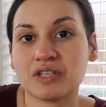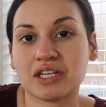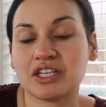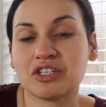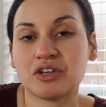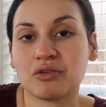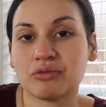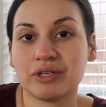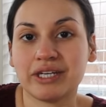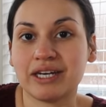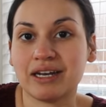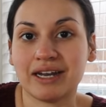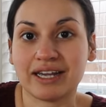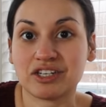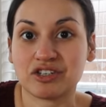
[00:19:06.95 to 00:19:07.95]
that you don't need
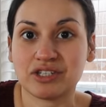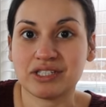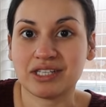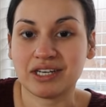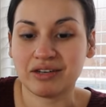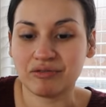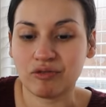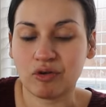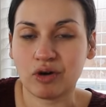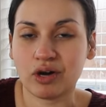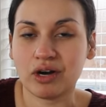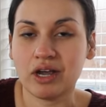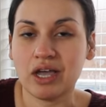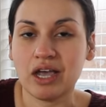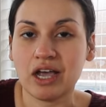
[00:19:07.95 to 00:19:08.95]
electricity
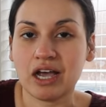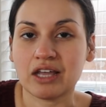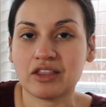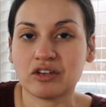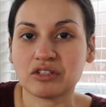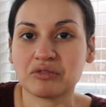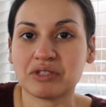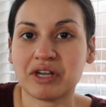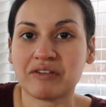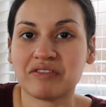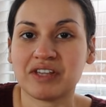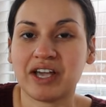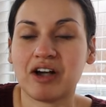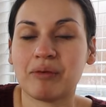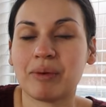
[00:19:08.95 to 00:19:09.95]
for, and those would
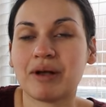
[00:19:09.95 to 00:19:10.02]
definitely help.